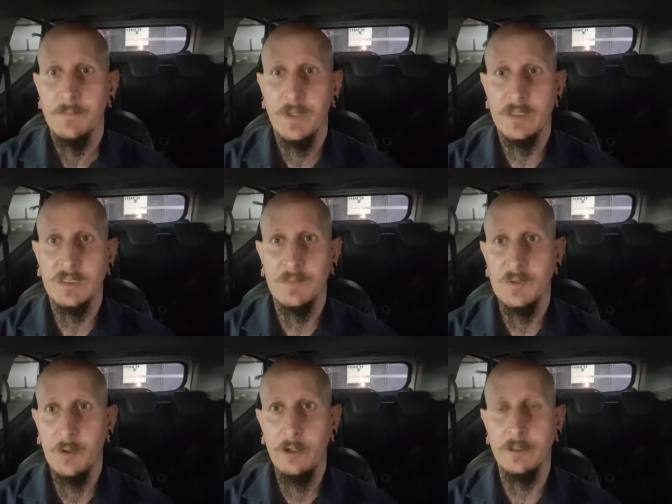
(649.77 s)
pick this up
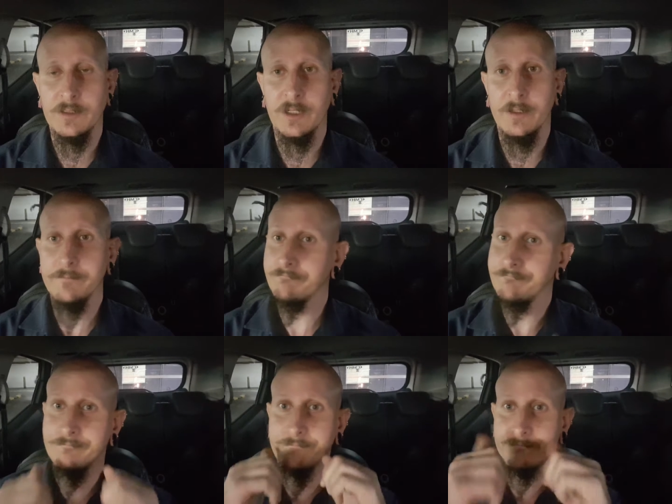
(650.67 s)
tomorrow. So,
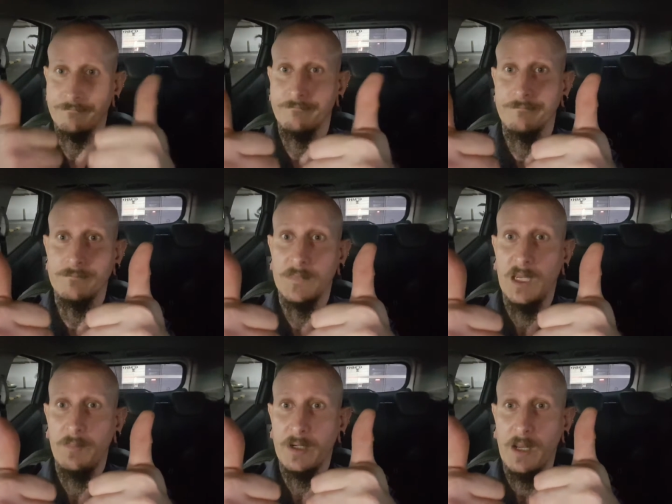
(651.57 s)

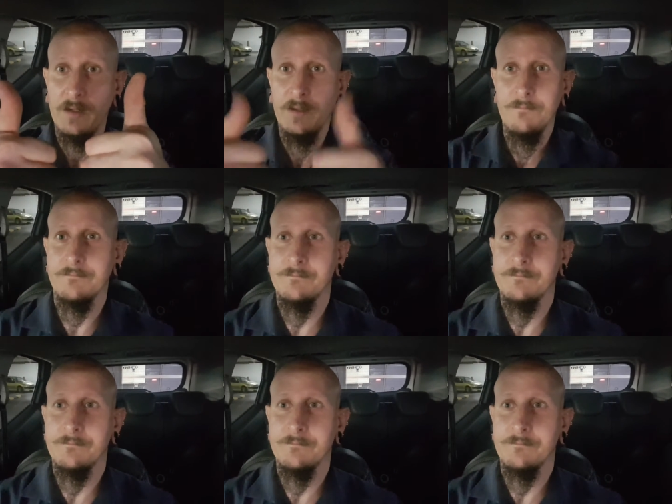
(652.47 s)
keep it cloudy.